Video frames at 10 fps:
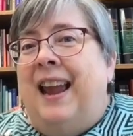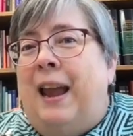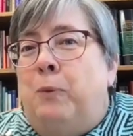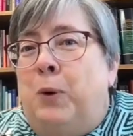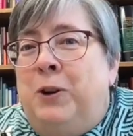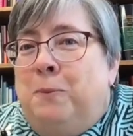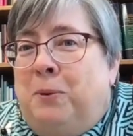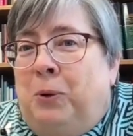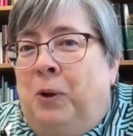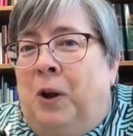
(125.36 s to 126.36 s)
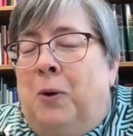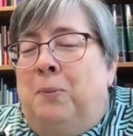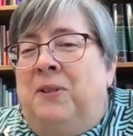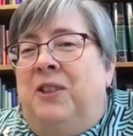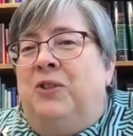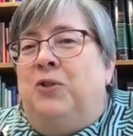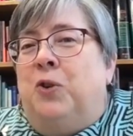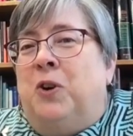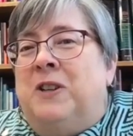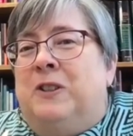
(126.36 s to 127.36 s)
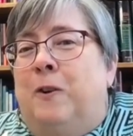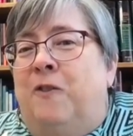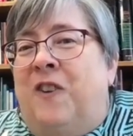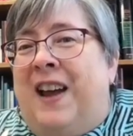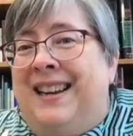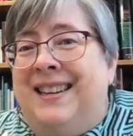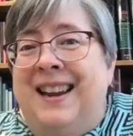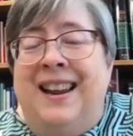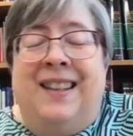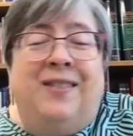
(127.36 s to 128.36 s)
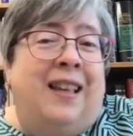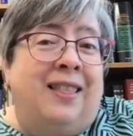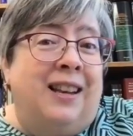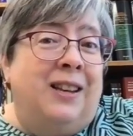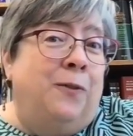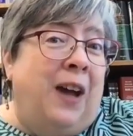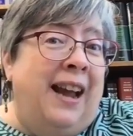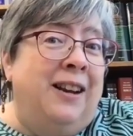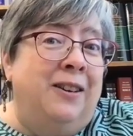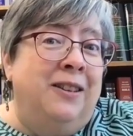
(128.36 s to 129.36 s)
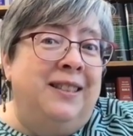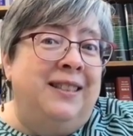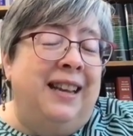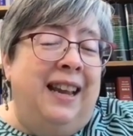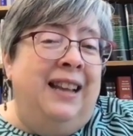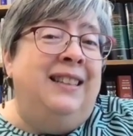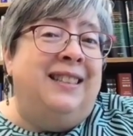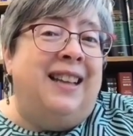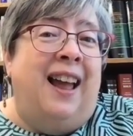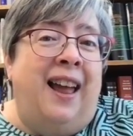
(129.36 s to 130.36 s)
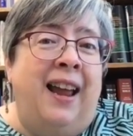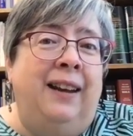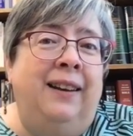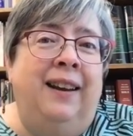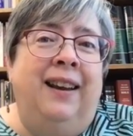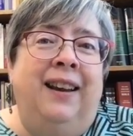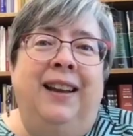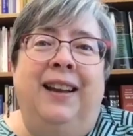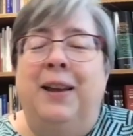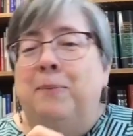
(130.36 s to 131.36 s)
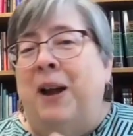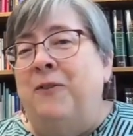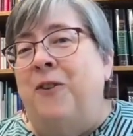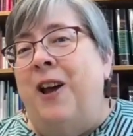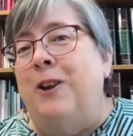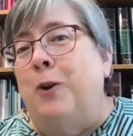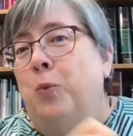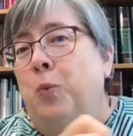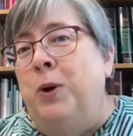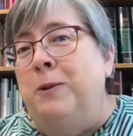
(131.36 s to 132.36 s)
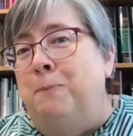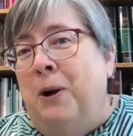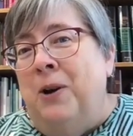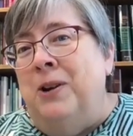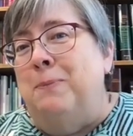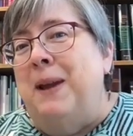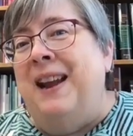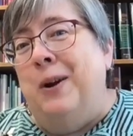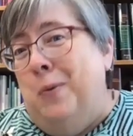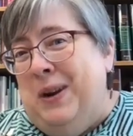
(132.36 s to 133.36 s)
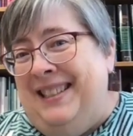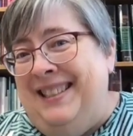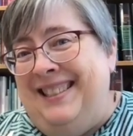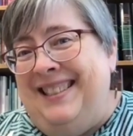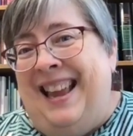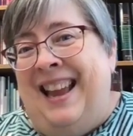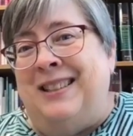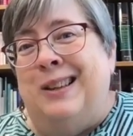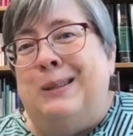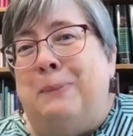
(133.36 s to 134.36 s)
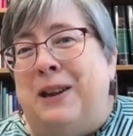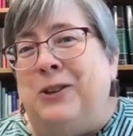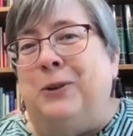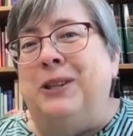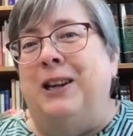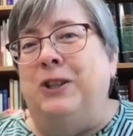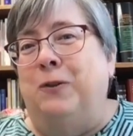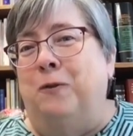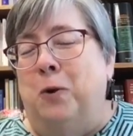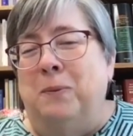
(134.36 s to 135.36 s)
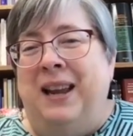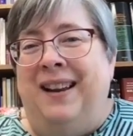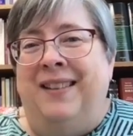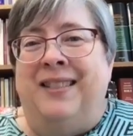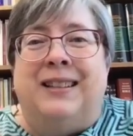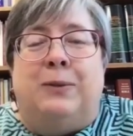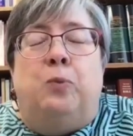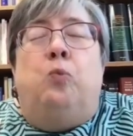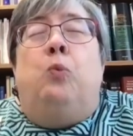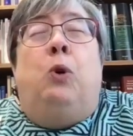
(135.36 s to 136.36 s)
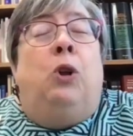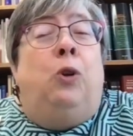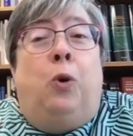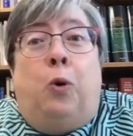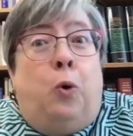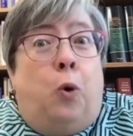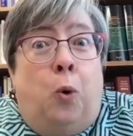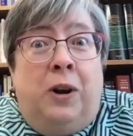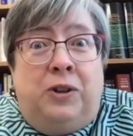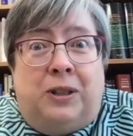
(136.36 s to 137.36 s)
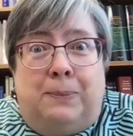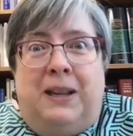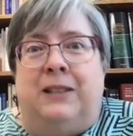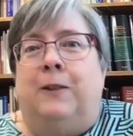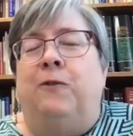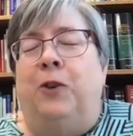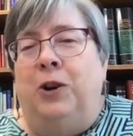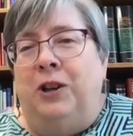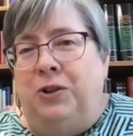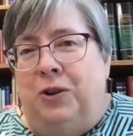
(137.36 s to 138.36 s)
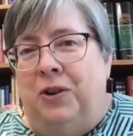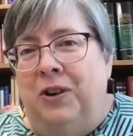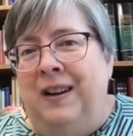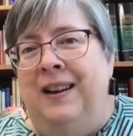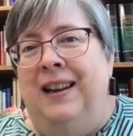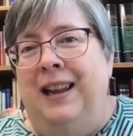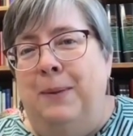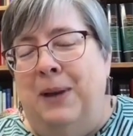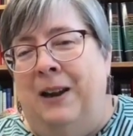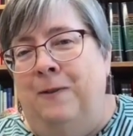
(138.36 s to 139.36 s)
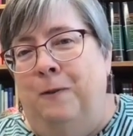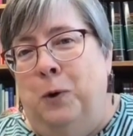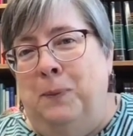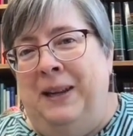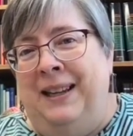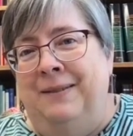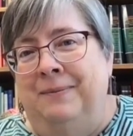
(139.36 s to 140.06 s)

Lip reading: And when you pull open the drawers, you find that the dividers inside, my father wood-burned penguins as a special touch for me on this gorgeous piece of furniture he made for me.